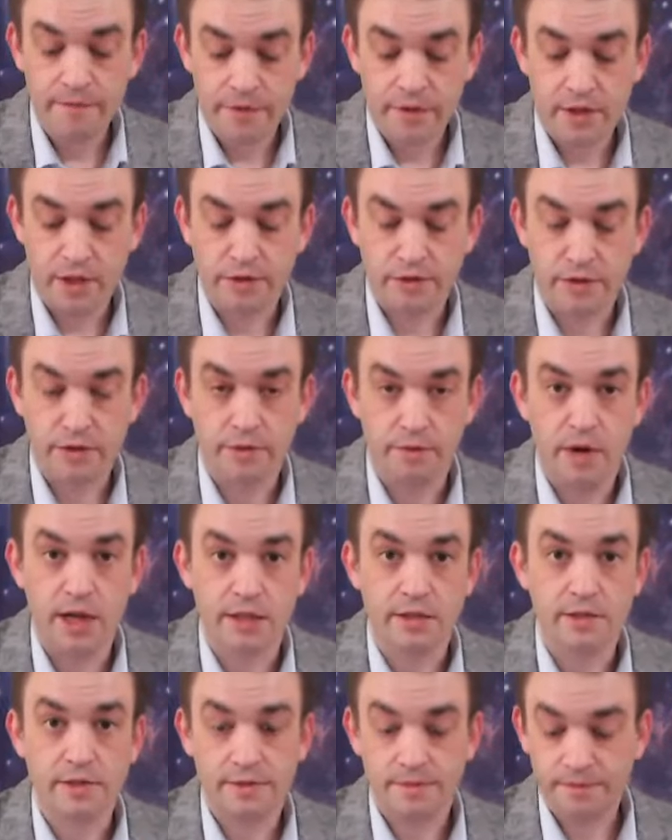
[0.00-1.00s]
those are the
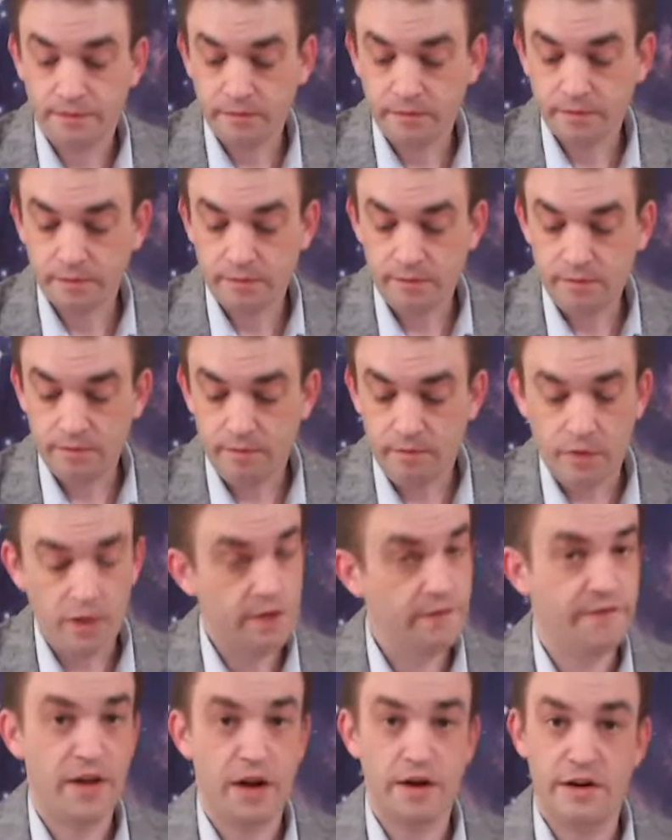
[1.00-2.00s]
ones.
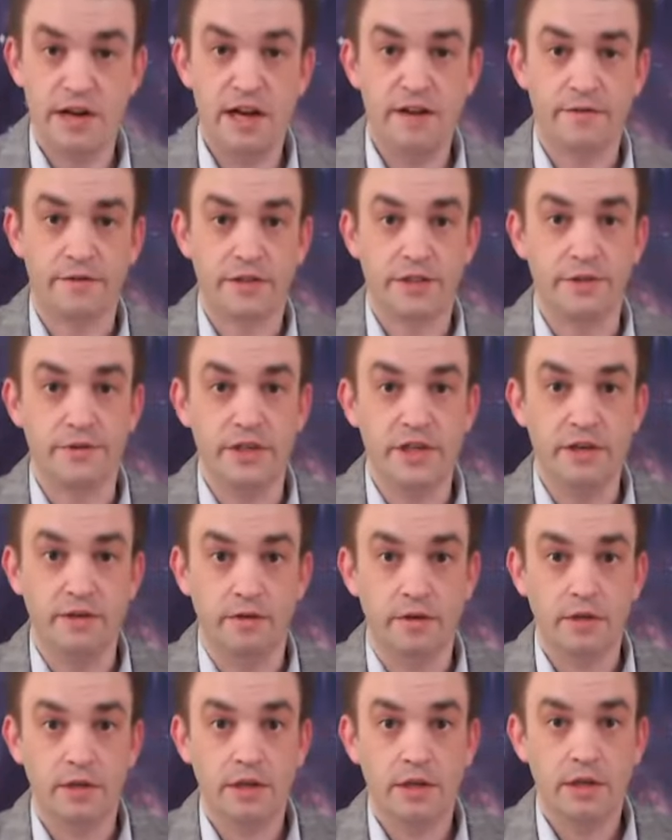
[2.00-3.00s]
Fair enough. Do you?